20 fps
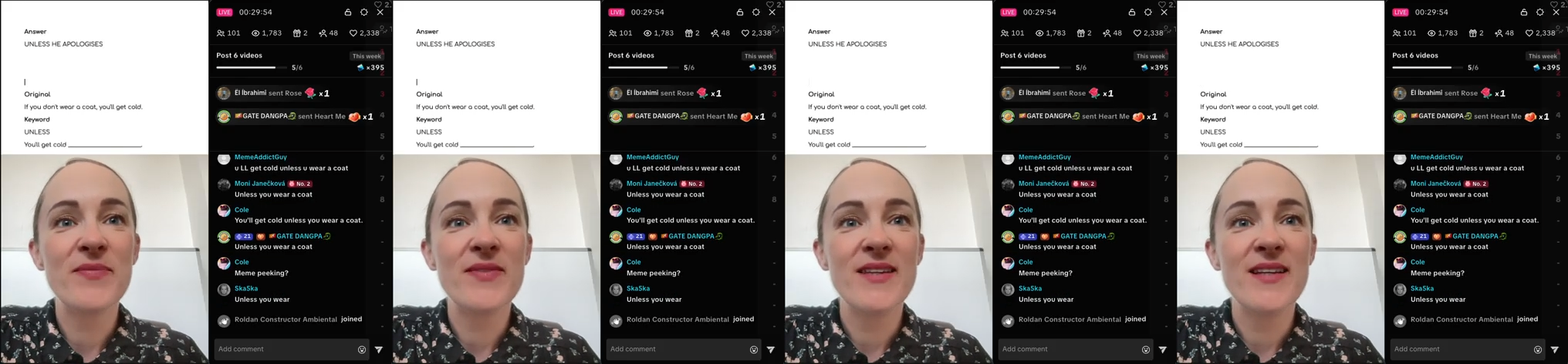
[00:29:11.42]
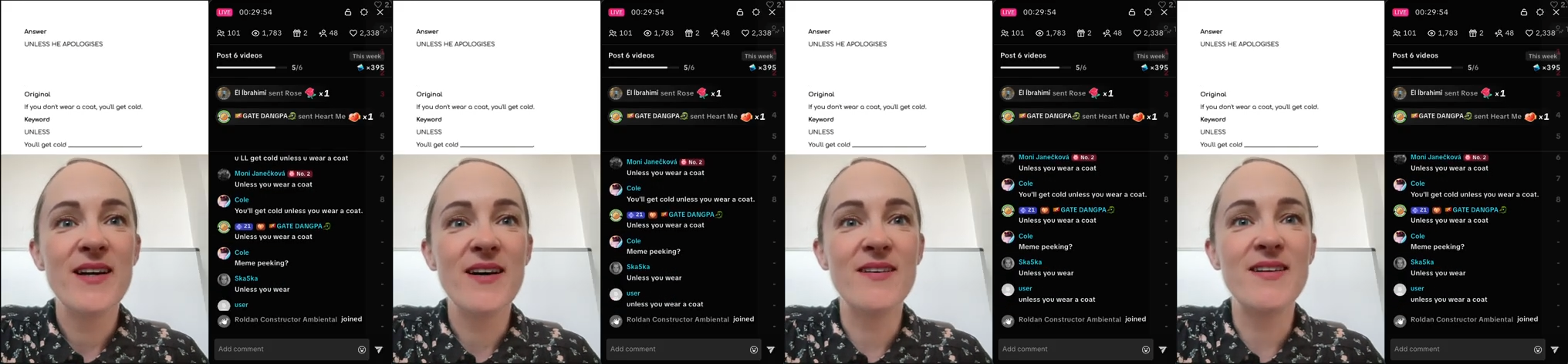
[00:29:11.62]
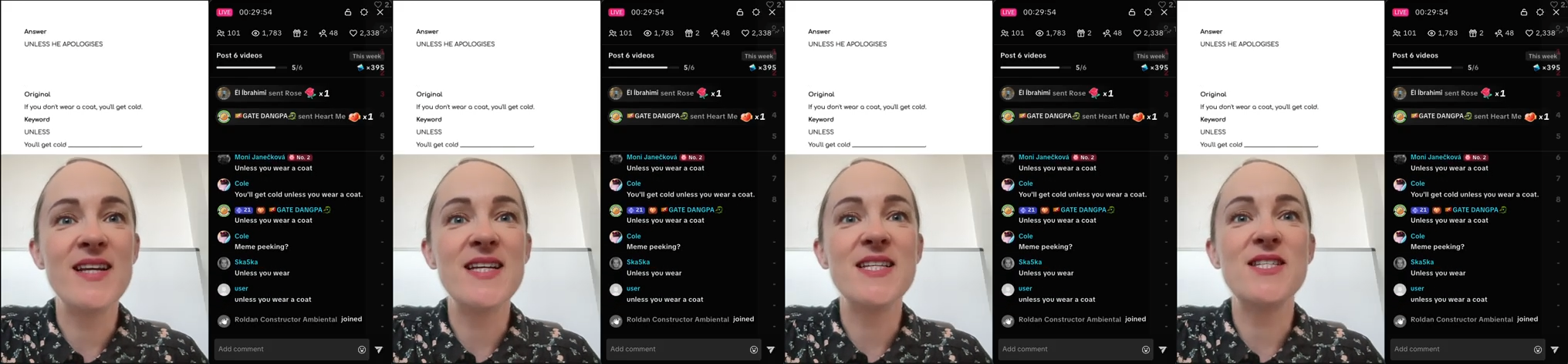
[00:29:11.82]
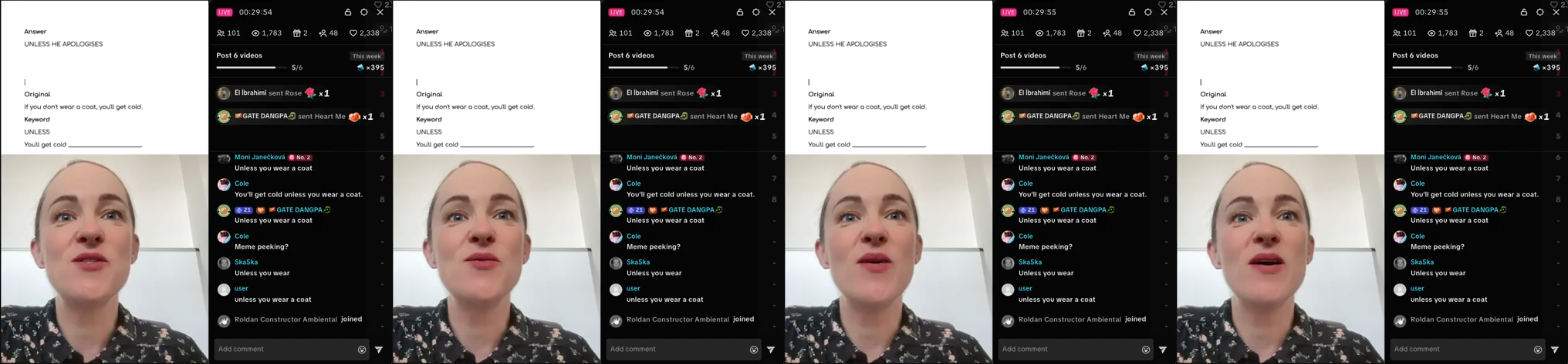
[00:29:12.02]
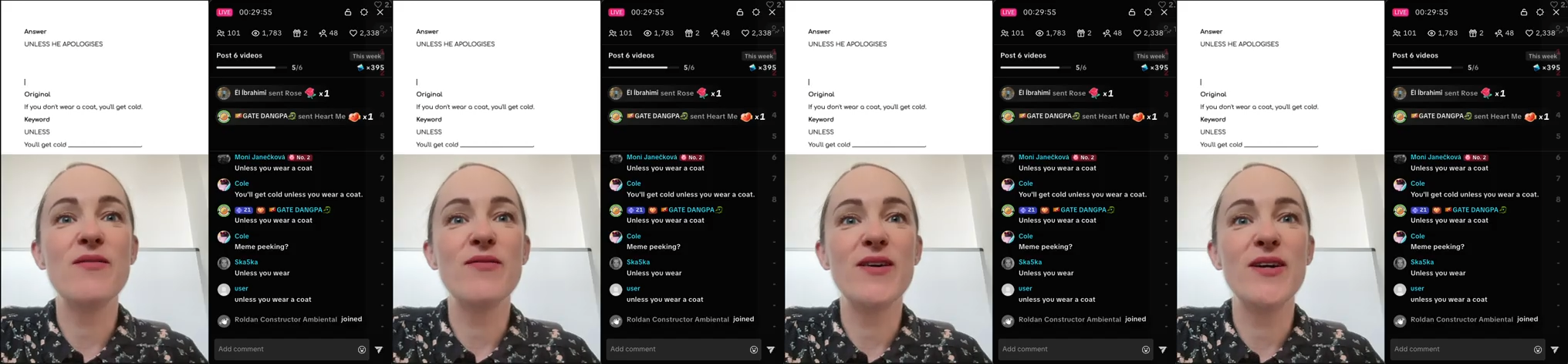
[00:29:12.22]
Unless you wear
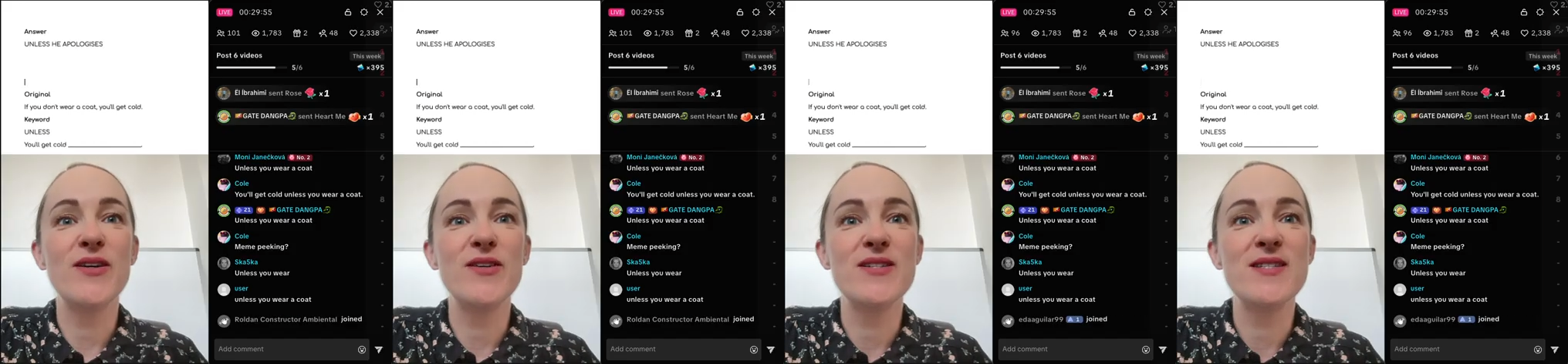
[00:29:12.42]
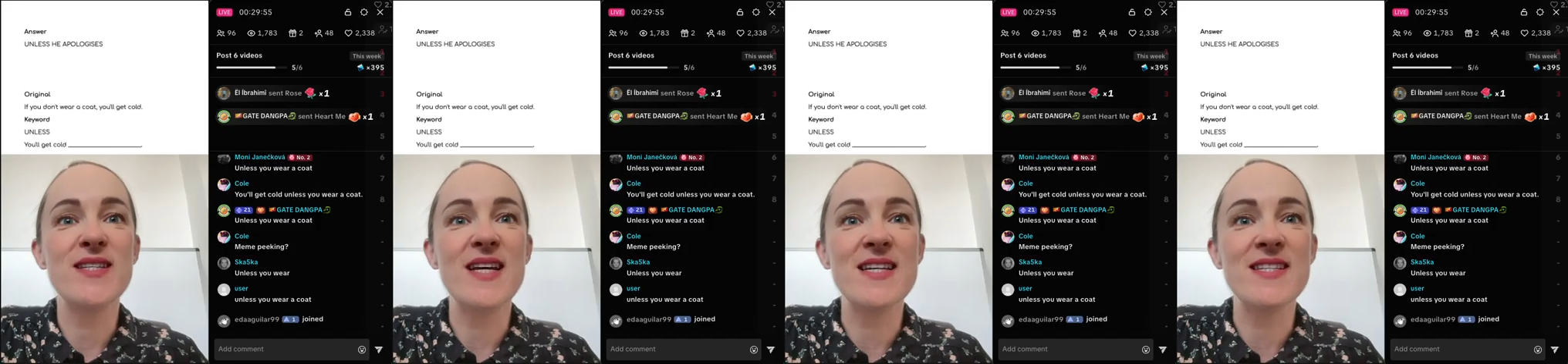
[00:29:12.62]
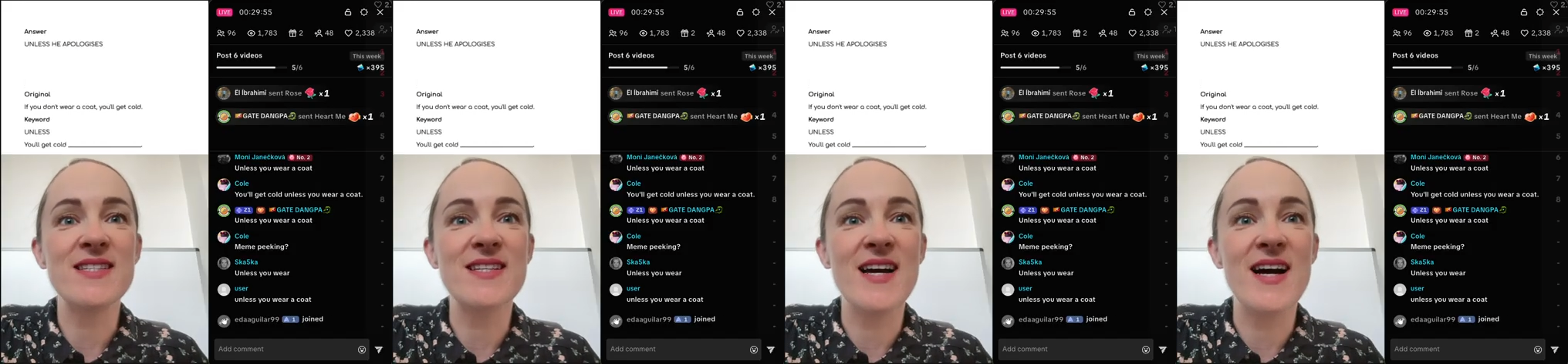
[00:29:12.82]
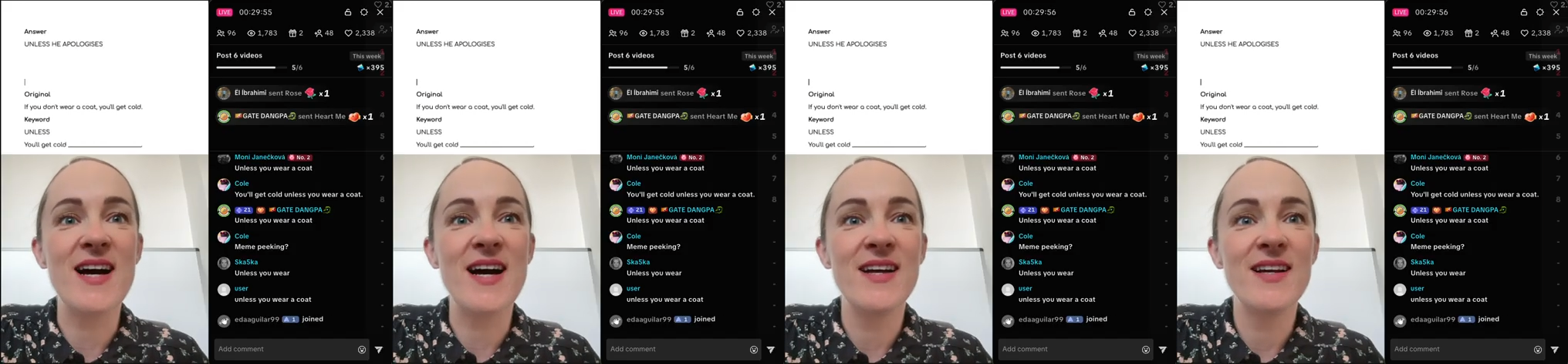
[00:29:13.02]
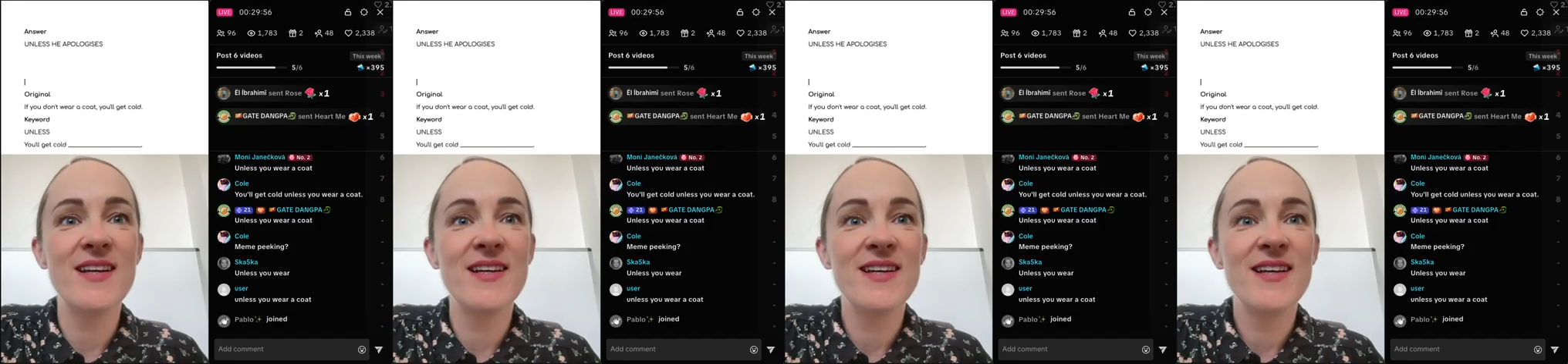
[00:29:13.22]
very good, Saska.
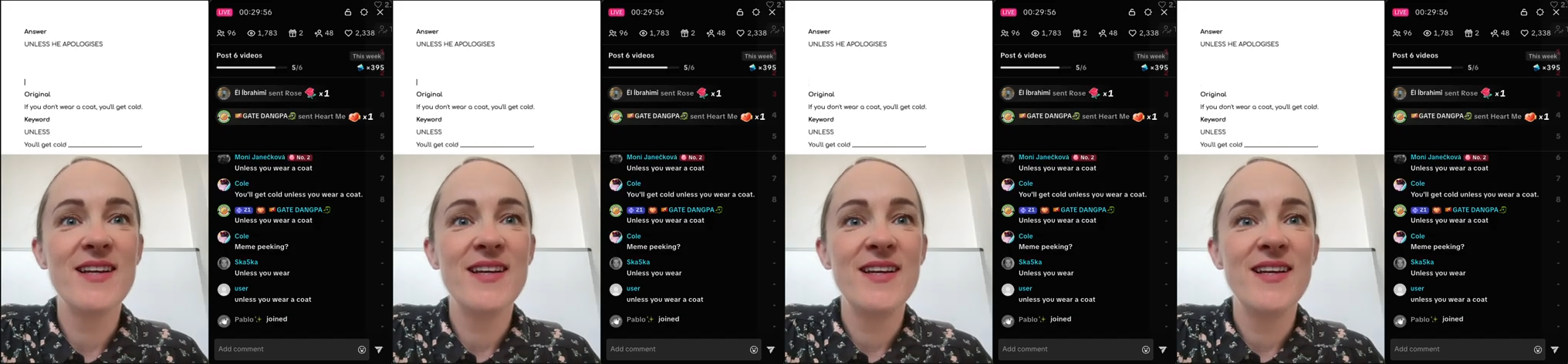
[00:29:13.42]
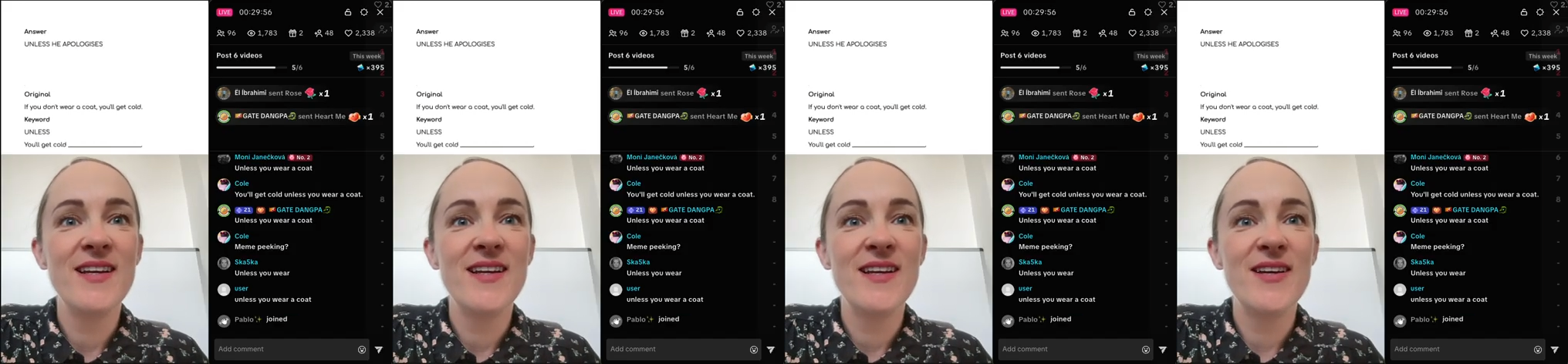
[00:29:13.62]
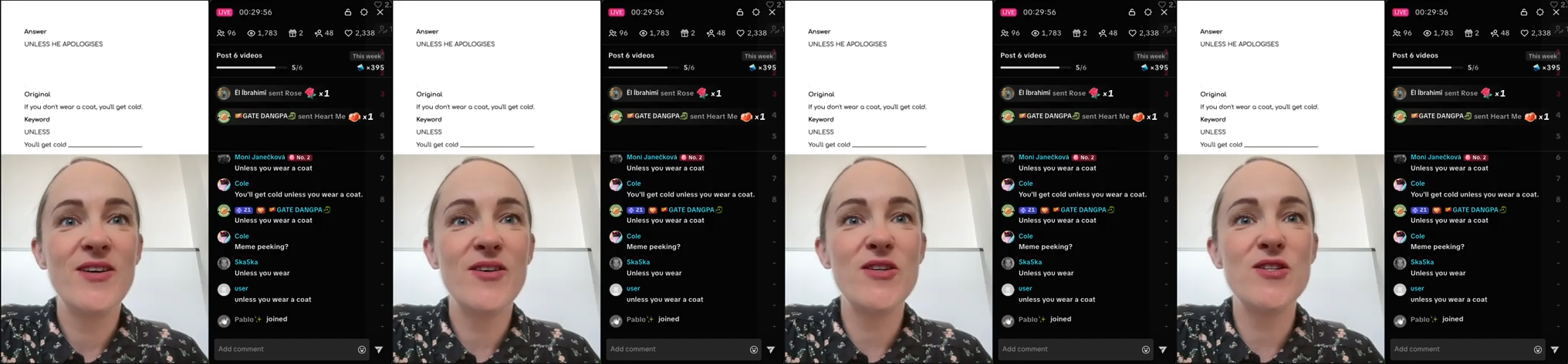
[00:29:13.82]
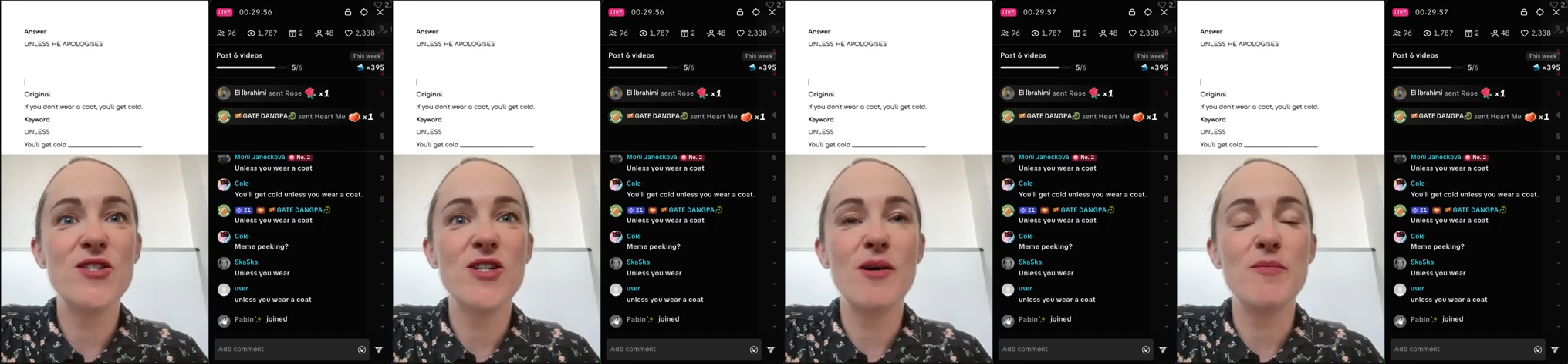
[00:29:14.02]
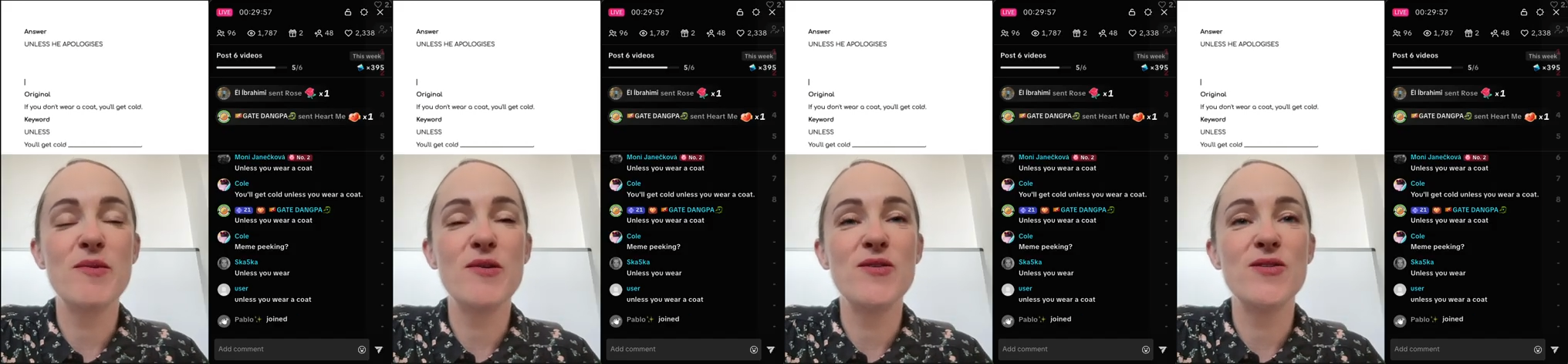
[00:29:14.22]
Good job,
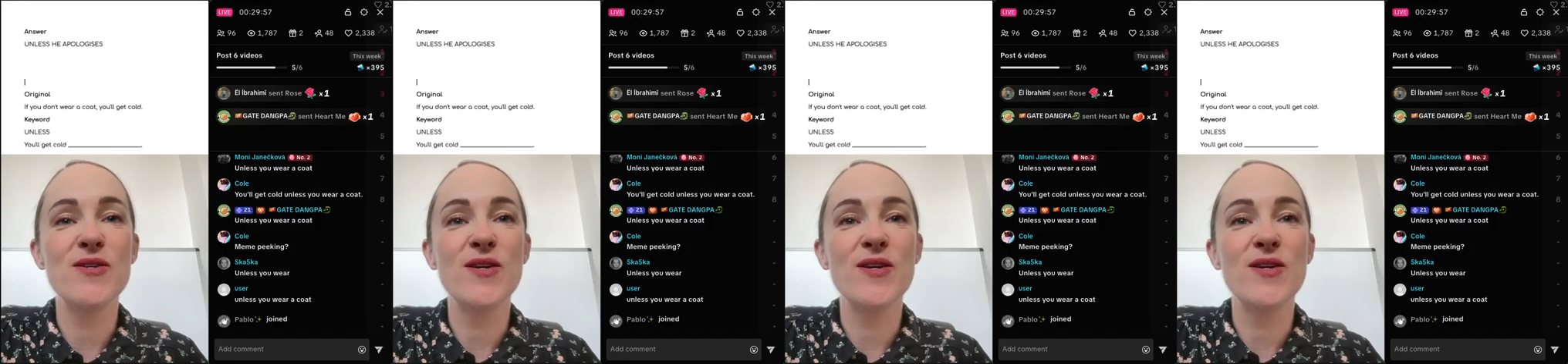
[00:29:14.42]
user.